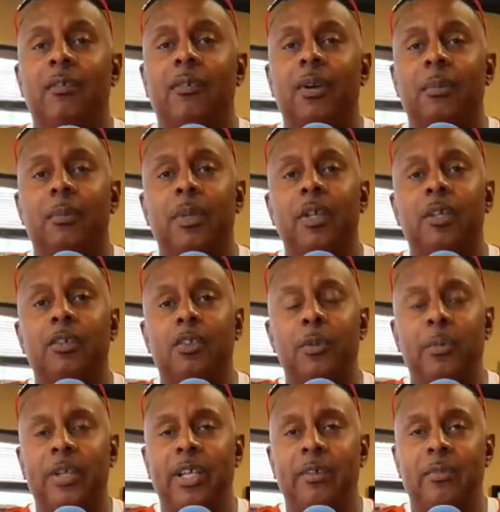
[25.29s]
from
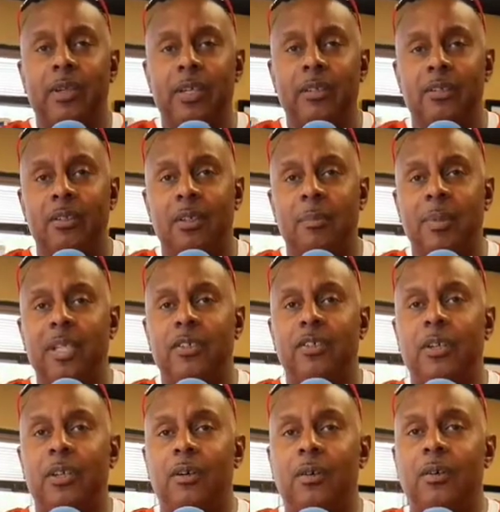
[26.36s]
Super Dave Raines and the Big
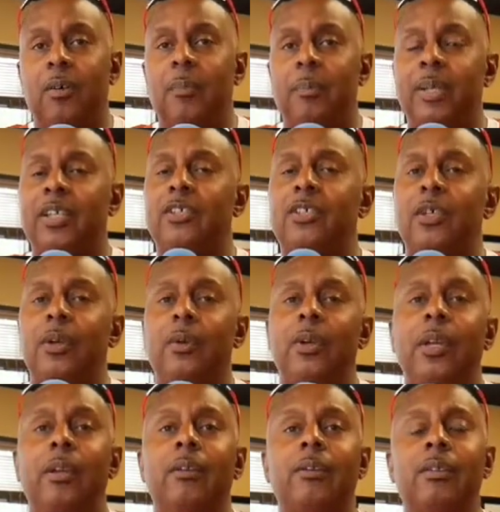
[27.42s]
Show, Big
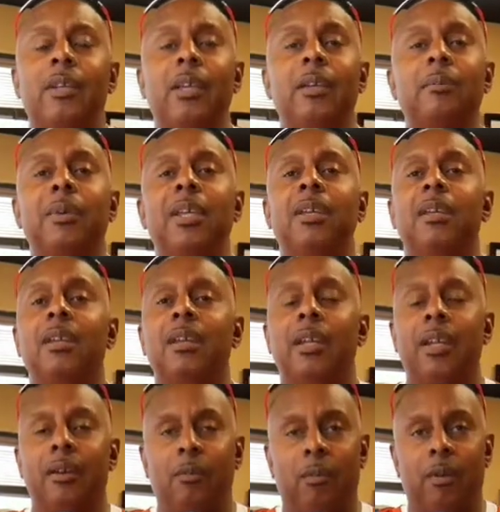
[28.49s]
Show Entertainment
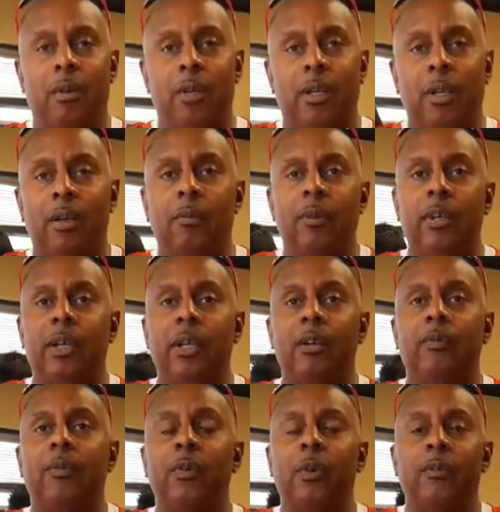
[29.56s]
Network, and we're
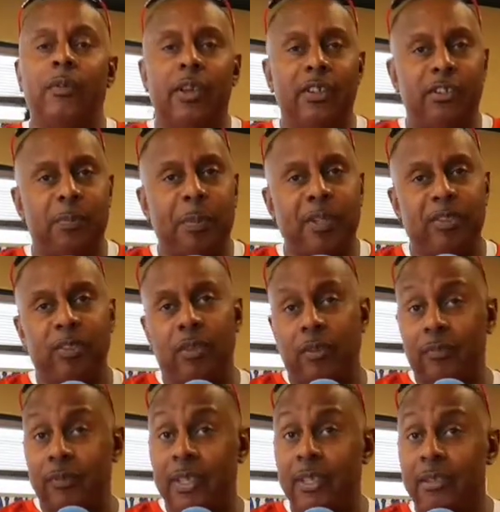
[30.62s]
here for a very
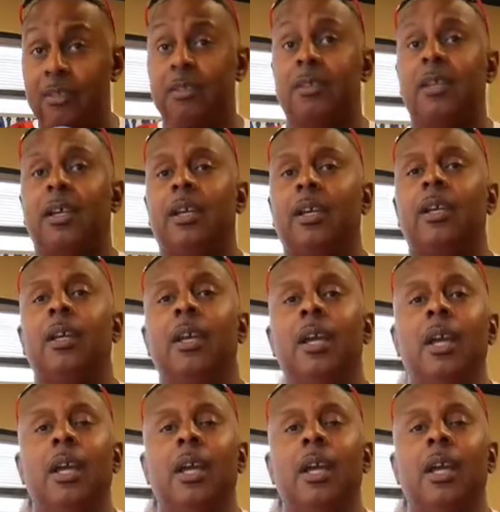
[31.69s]
special event today.